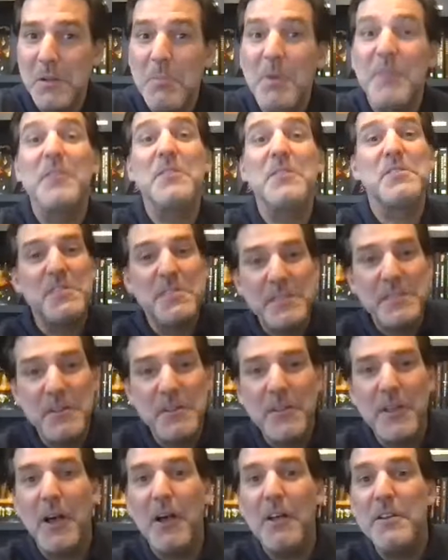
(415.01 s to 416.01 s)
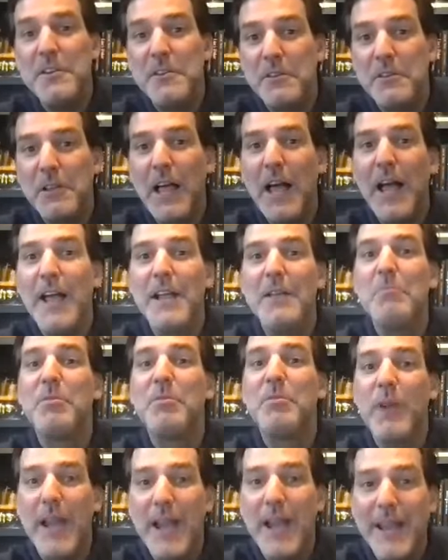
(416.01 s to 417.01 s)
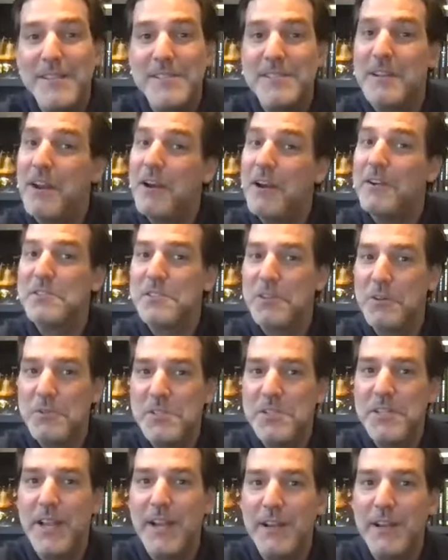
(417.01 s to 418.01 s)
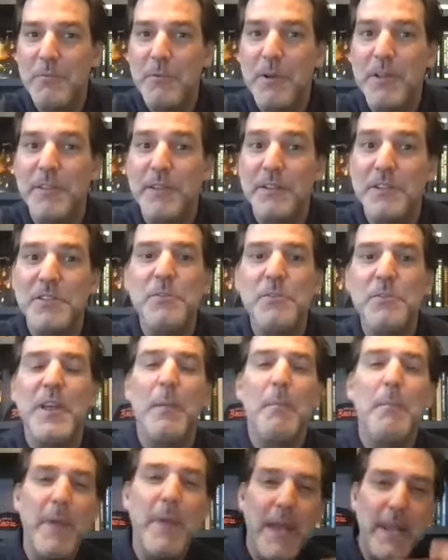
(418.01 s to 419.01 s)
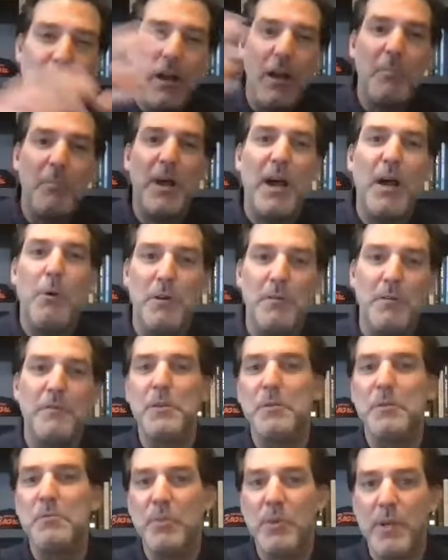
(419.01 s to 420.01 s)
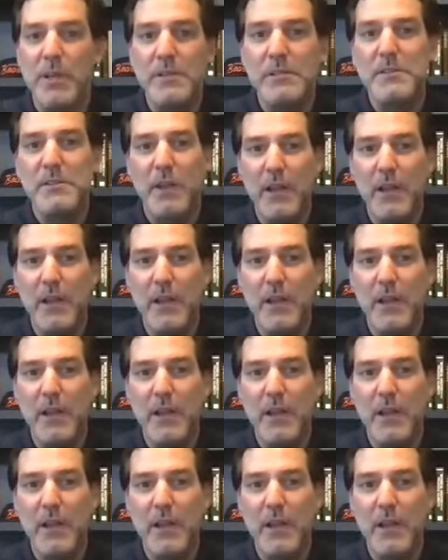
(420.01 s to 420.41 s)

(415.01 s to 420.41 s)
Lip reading: but there's still the underlying brands that are associated with it too, that make up our footprints,